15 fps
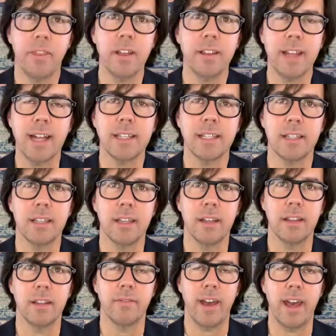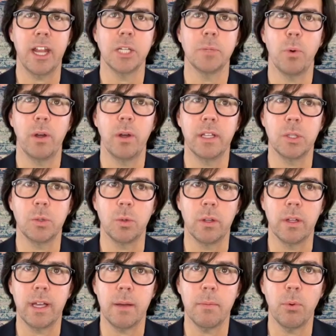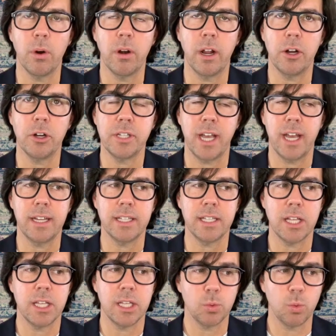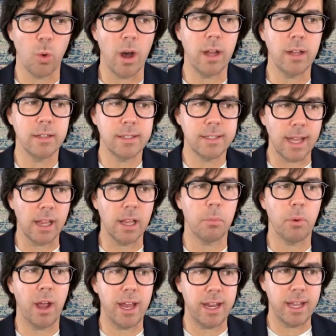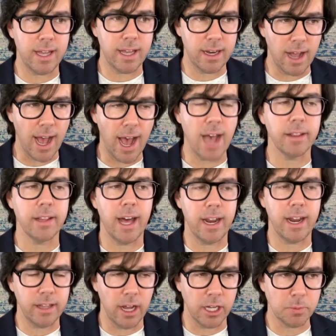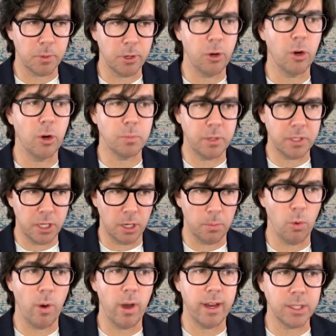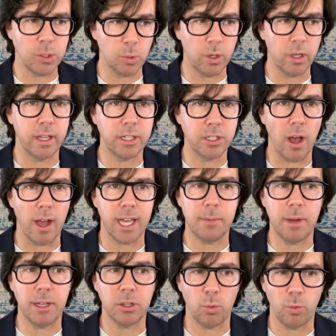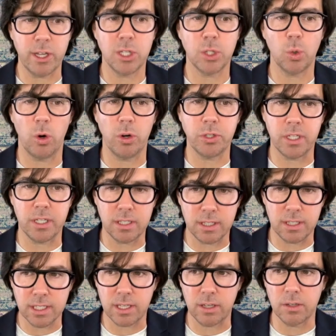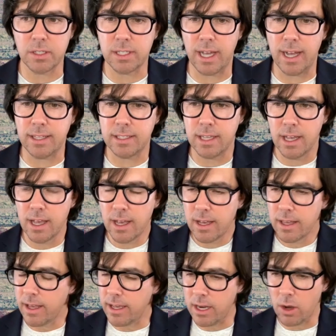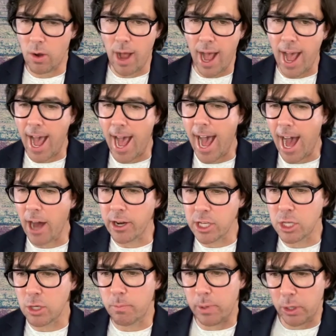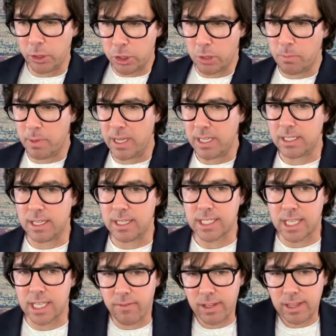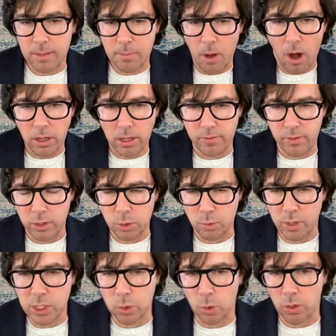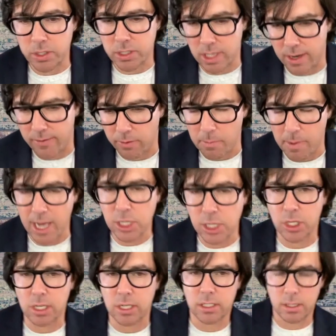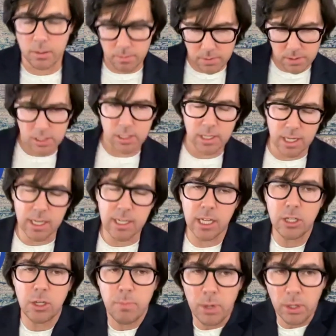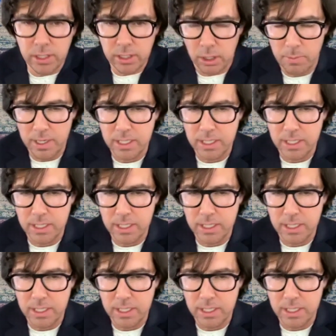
think that's the the vantage point that's really important to understand is it's one celebrating and highlighting the entrepreneurs, but to your point, it's really talking about the resources, the skill sets, you know, how do you build your business, giving them all of those resources and information to continue building their